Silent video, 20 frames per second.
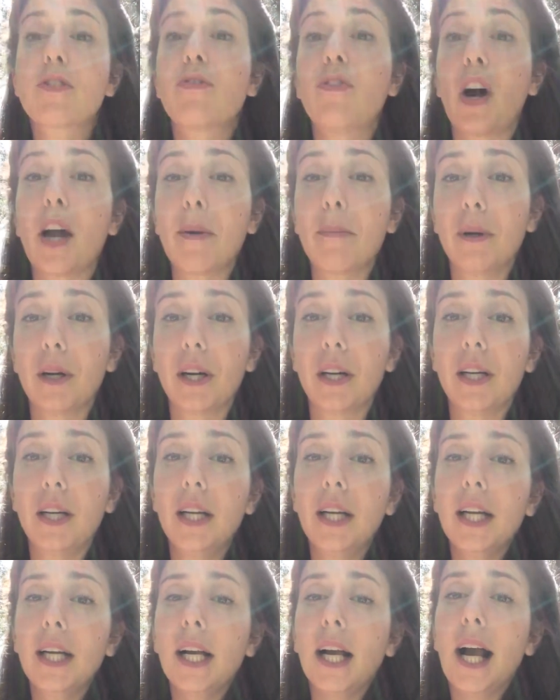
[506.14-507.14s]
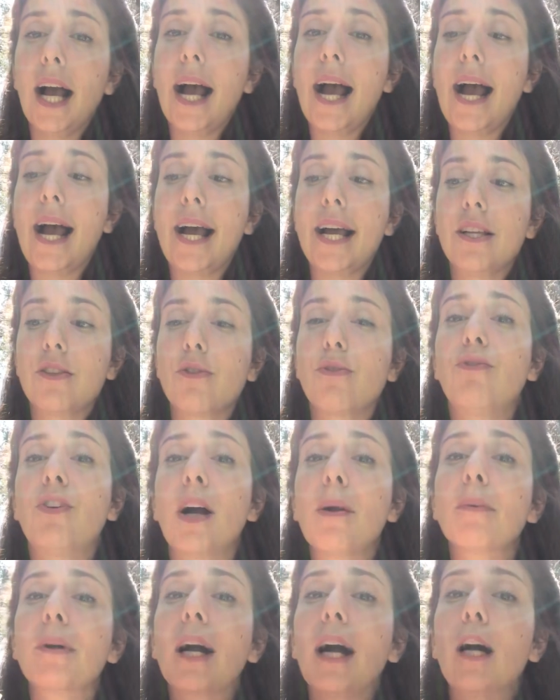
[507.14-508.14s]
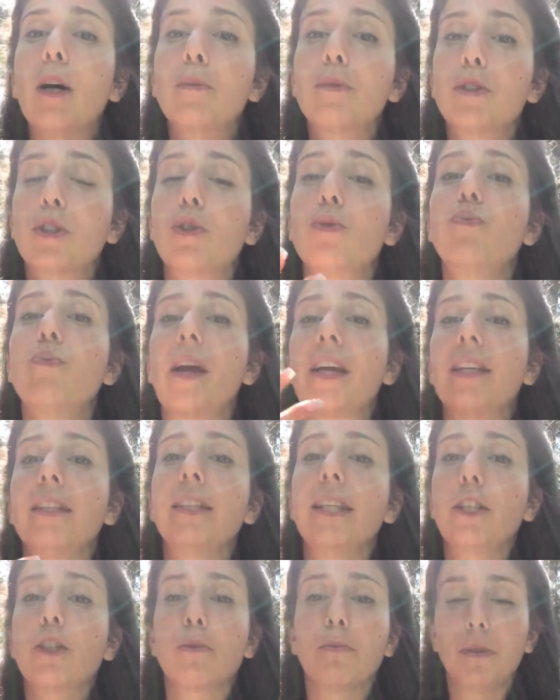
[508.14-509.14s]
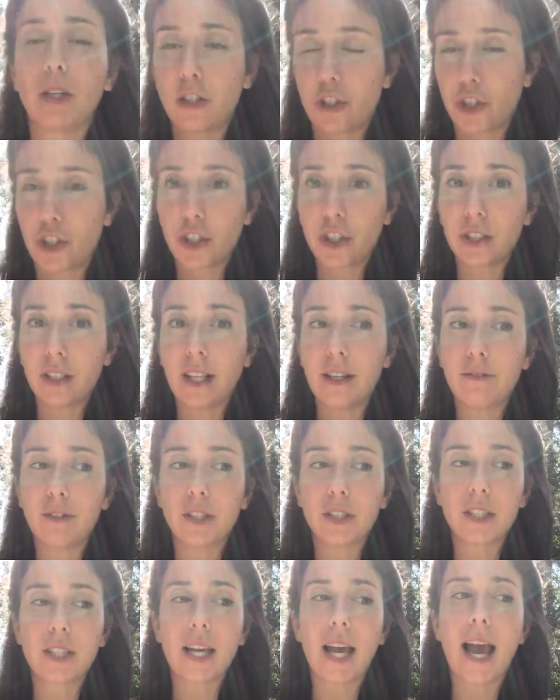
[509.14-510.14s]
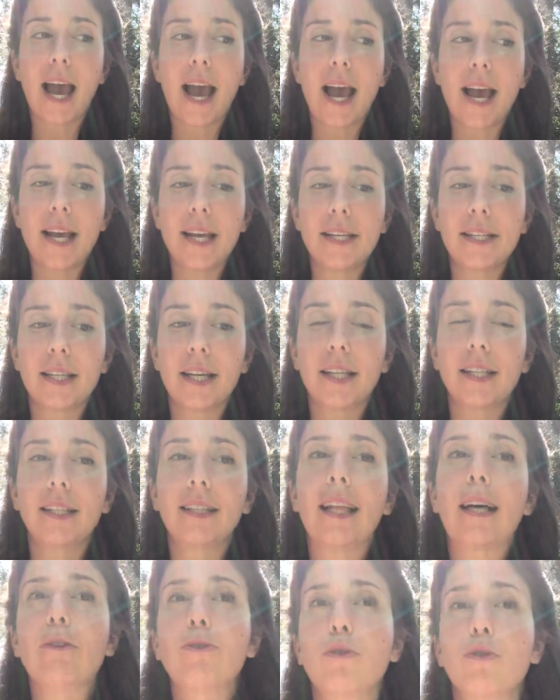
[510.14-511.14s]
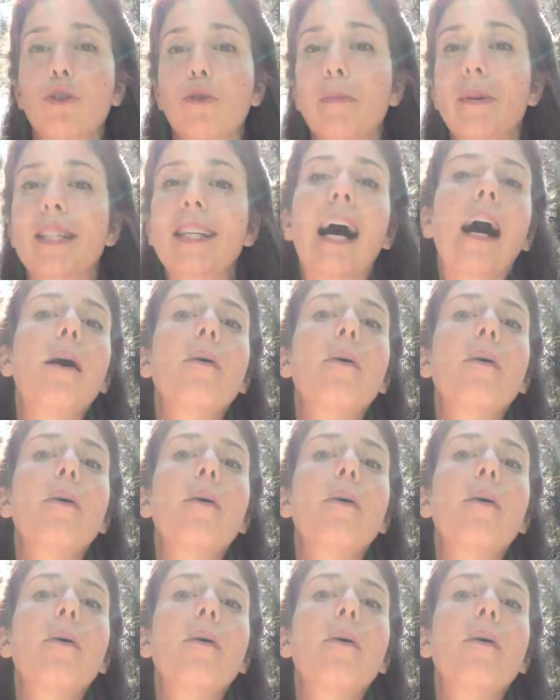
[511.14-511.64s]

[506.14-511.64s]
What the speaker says: fiber, and the fiber helps to regulate your blood sugar levels and allows you to